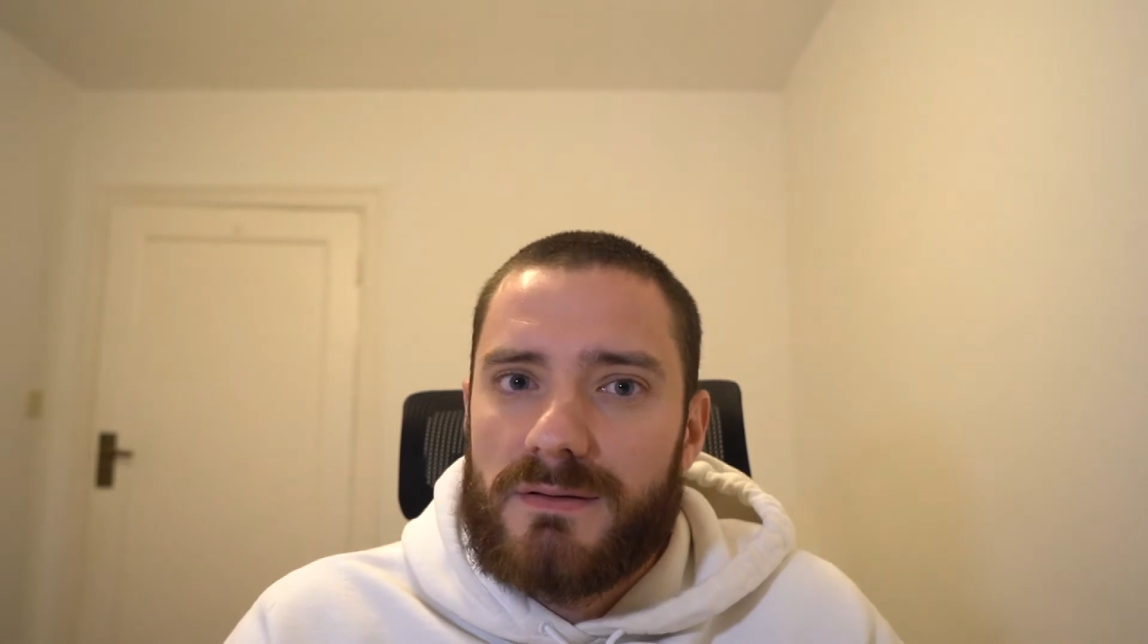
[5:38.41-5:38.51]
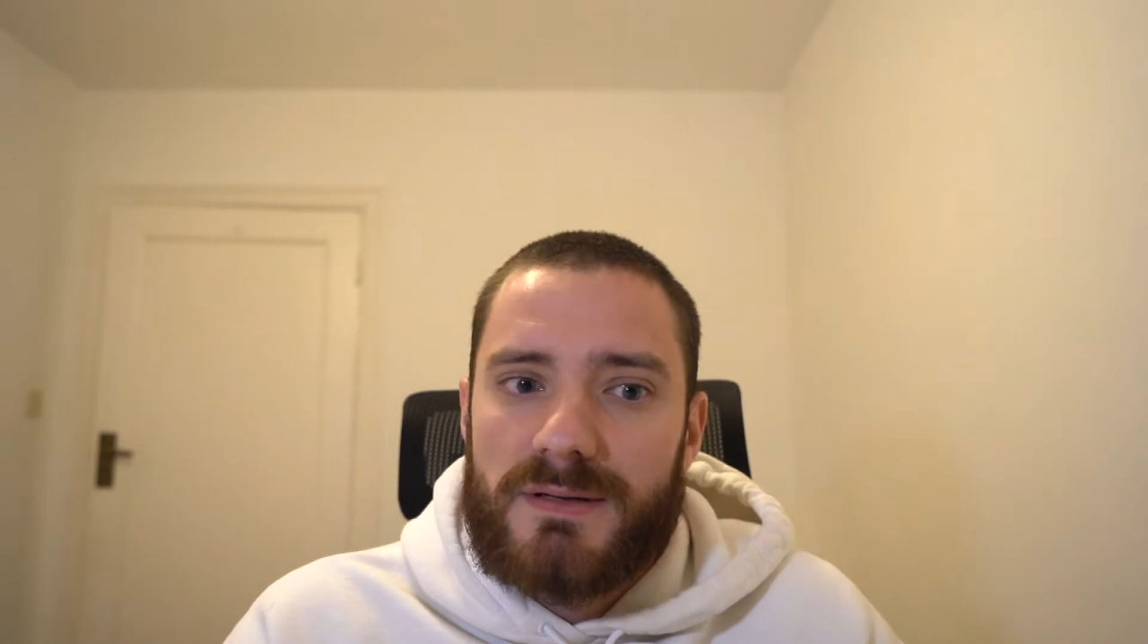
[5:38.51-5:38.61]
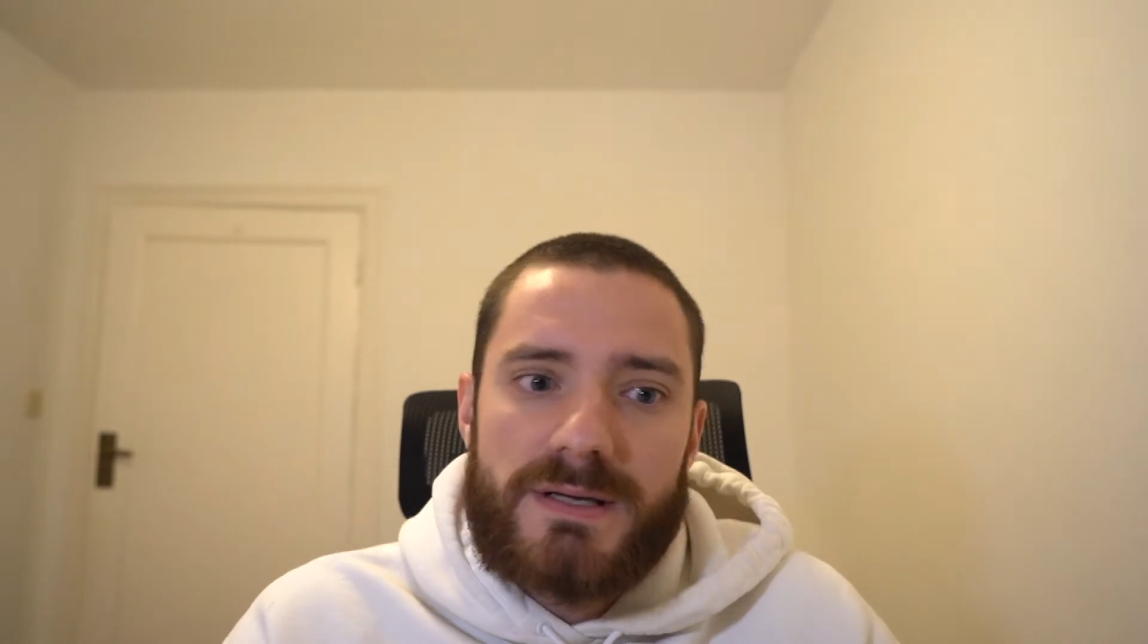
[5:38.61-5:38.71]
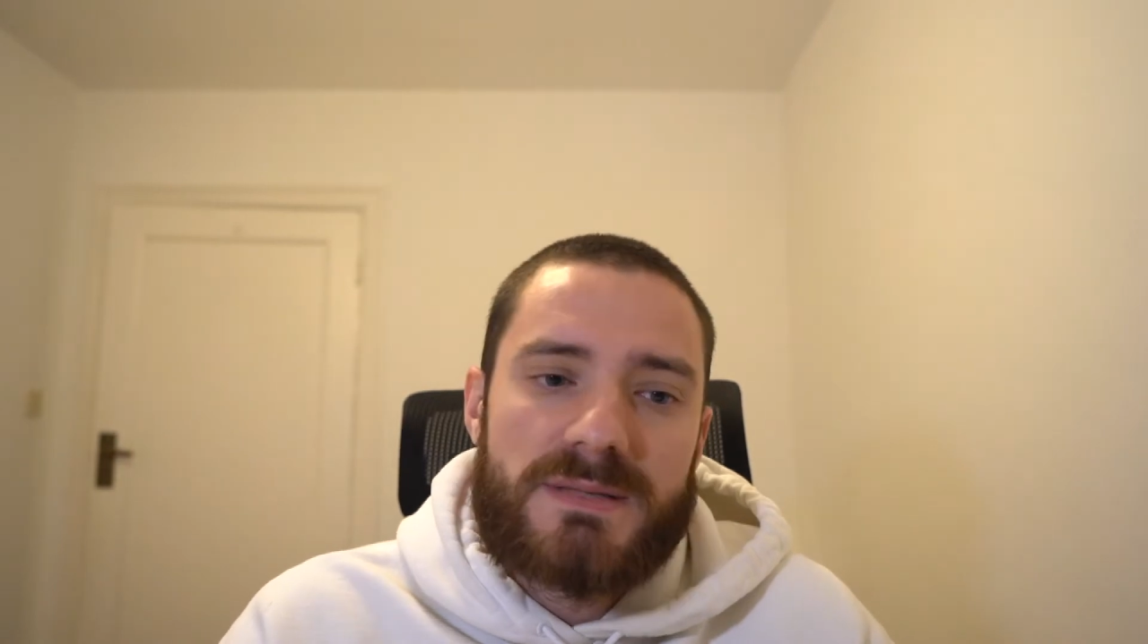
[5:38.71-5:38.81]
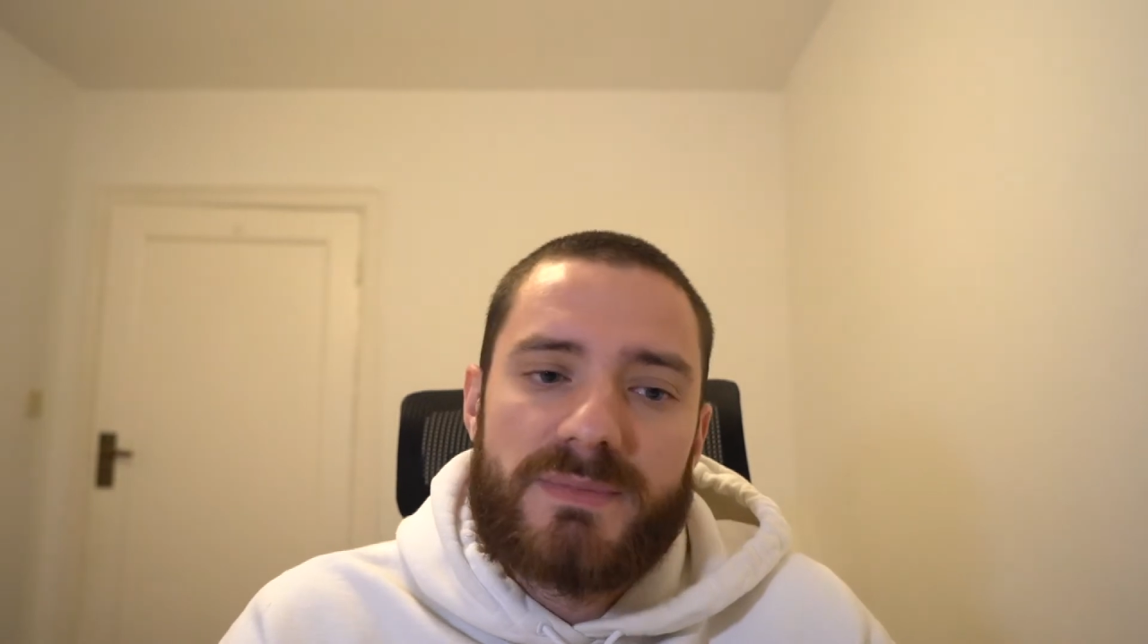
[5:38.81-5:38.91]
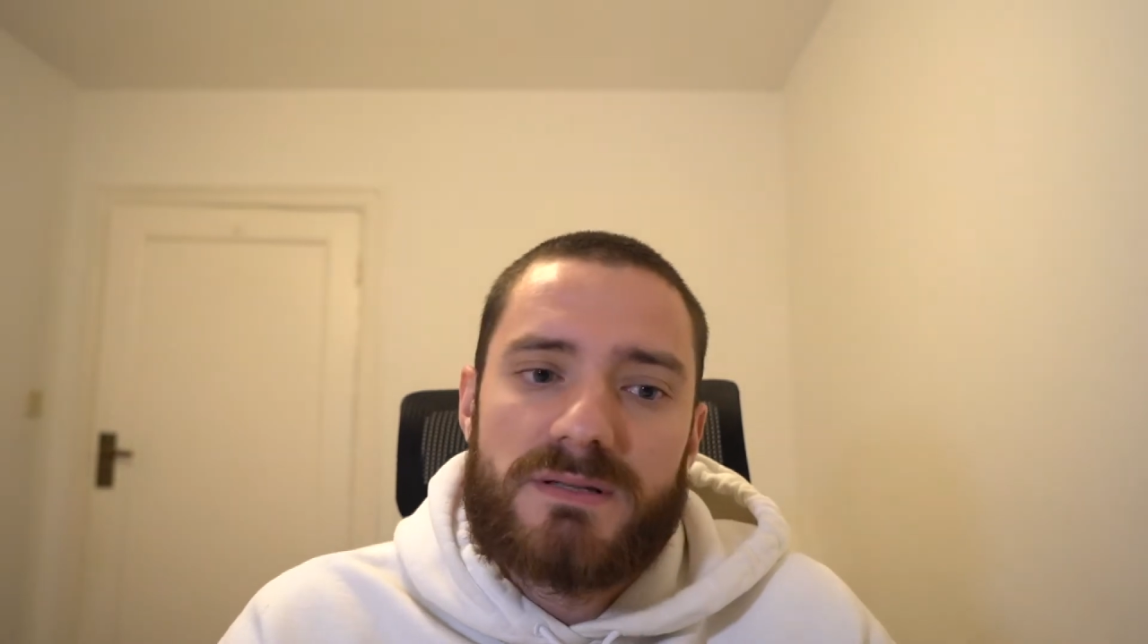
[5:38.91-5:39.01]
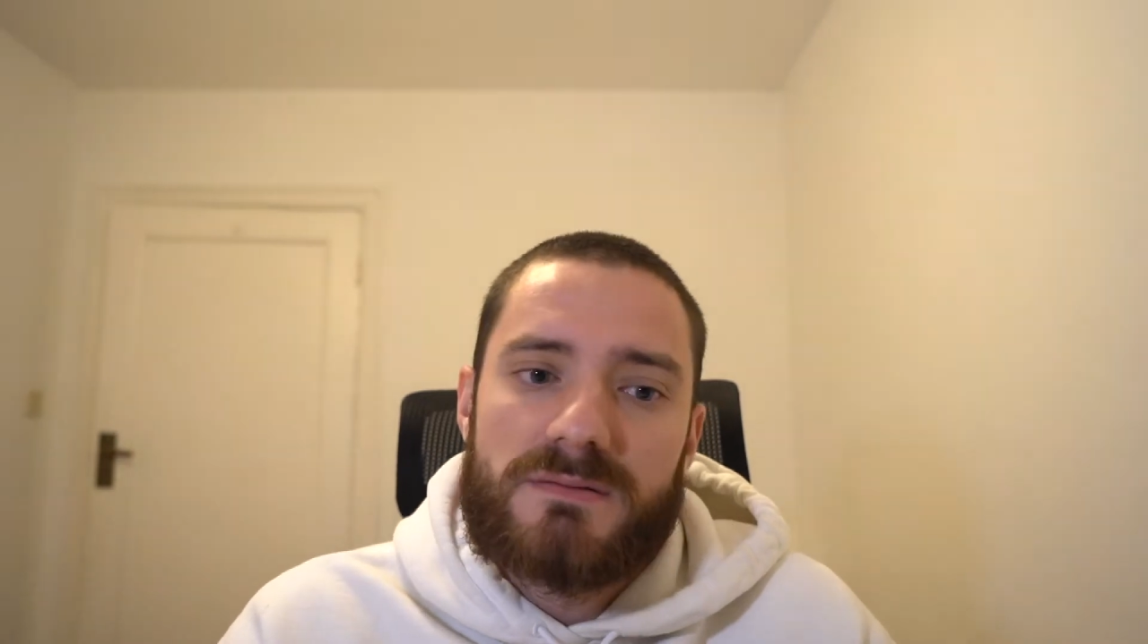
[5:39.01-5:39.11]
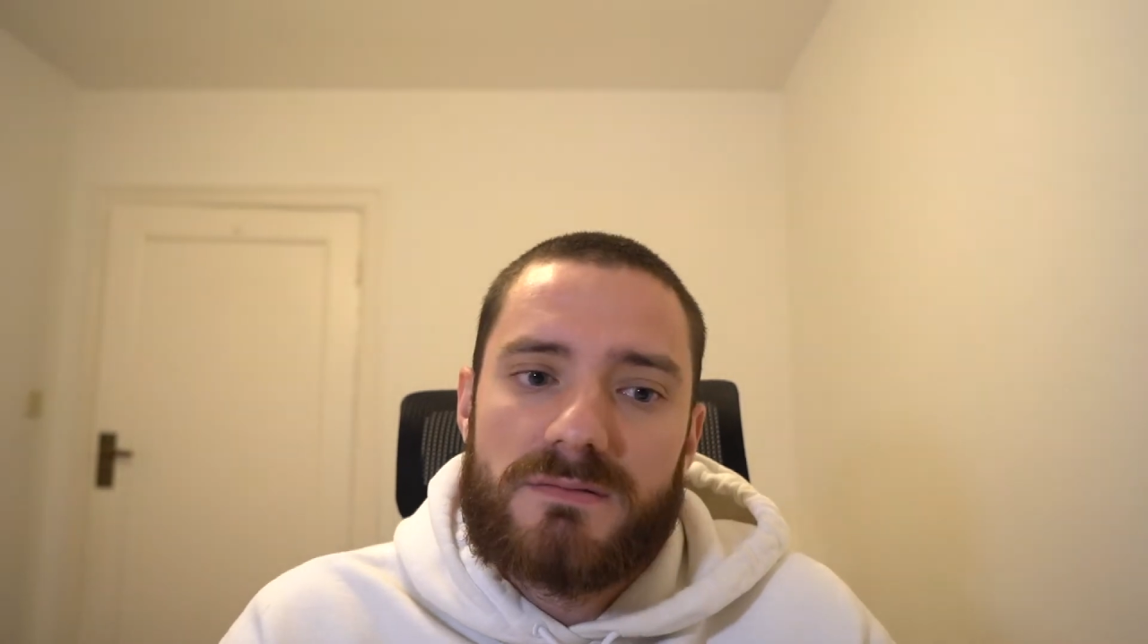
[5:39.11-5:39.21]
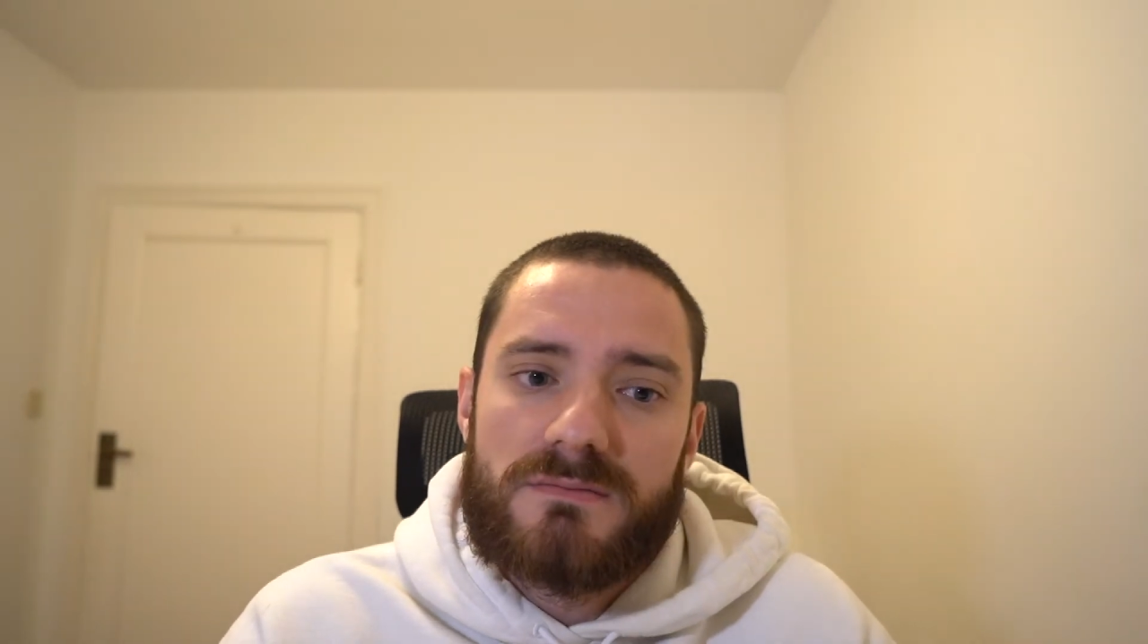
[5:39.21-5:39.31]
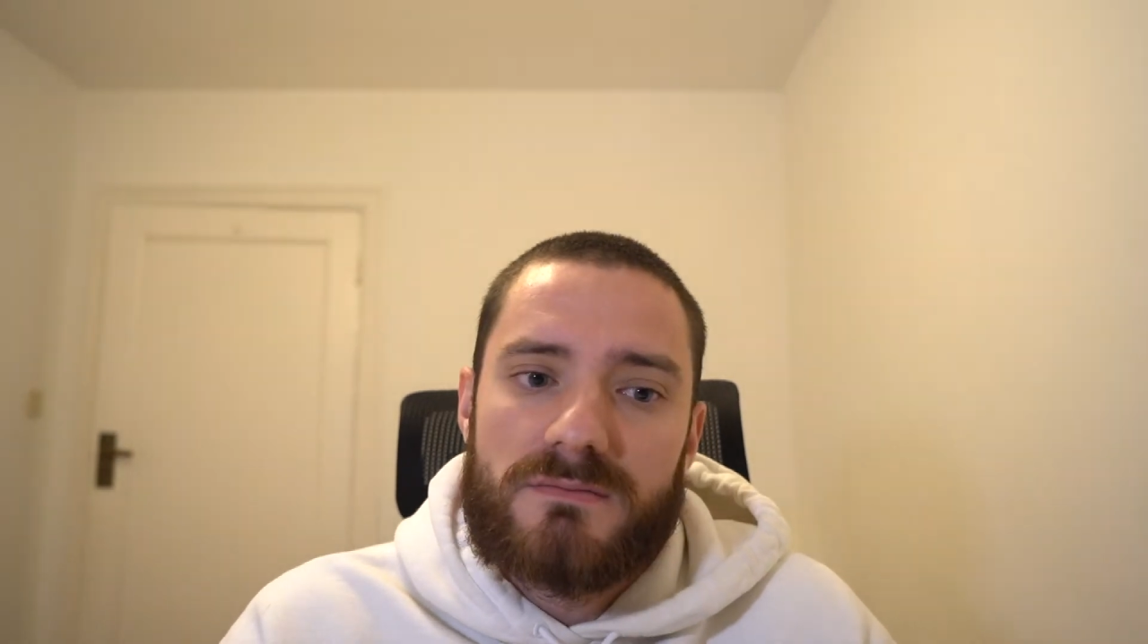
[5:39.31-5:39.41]
It's
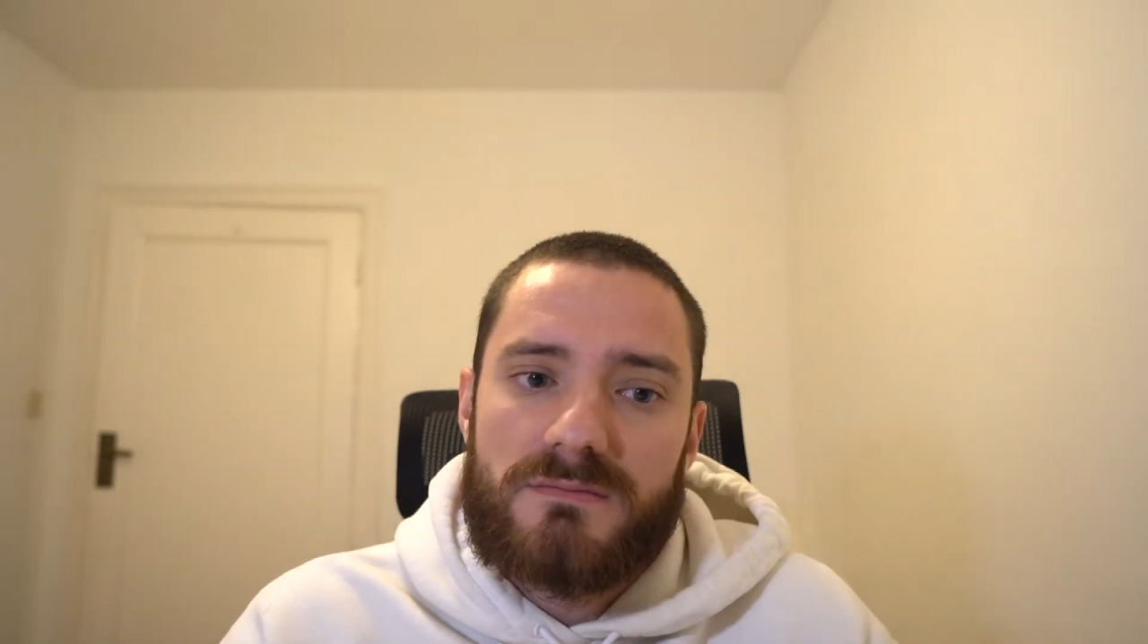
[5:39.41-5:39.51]
been